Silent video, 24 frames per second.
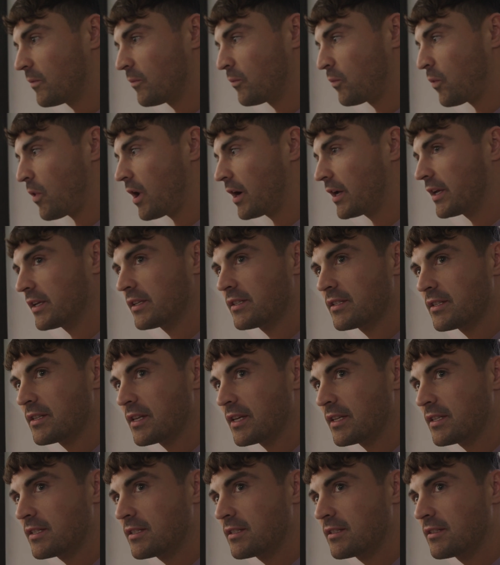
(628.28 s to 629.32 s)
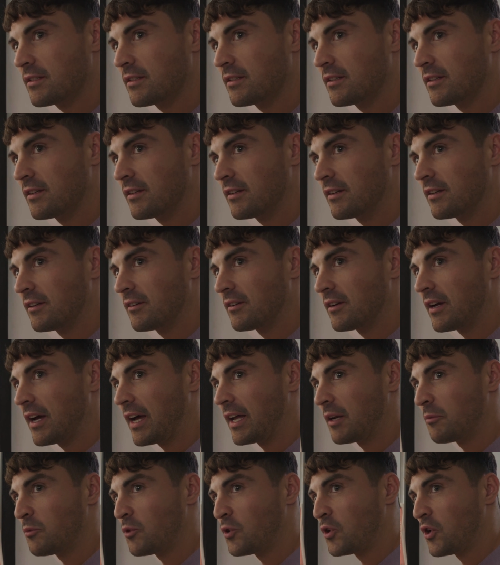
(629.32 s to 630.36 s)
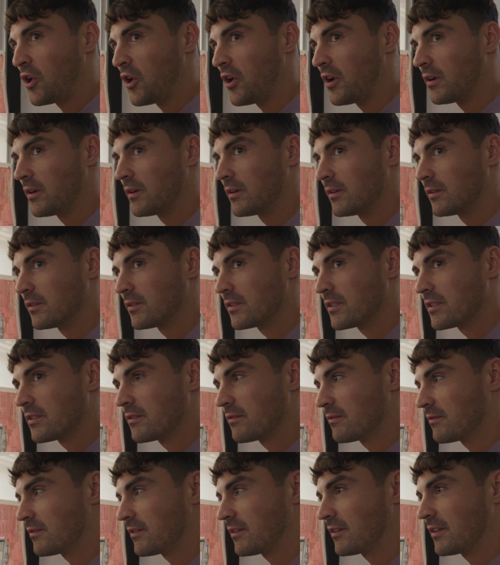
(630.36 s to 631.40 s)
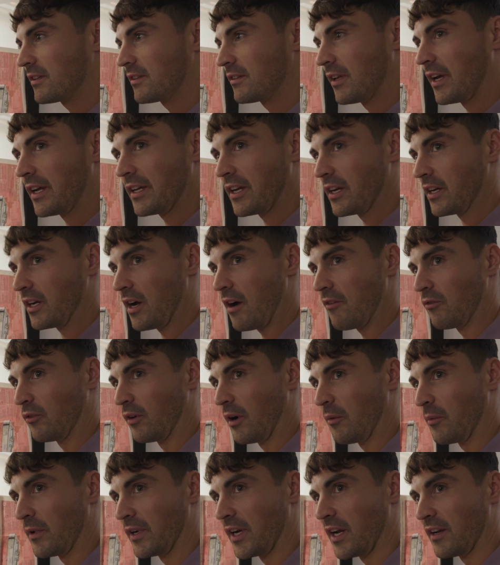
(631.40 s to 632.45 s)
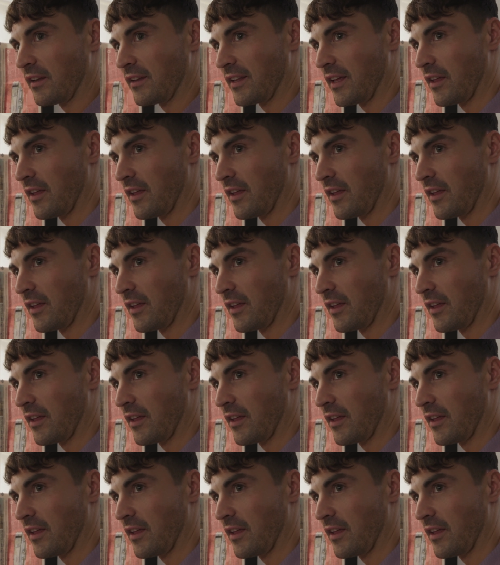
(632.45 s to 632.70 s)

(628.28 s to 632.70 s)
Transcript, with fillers: Why has this animal got like a cover-up when none of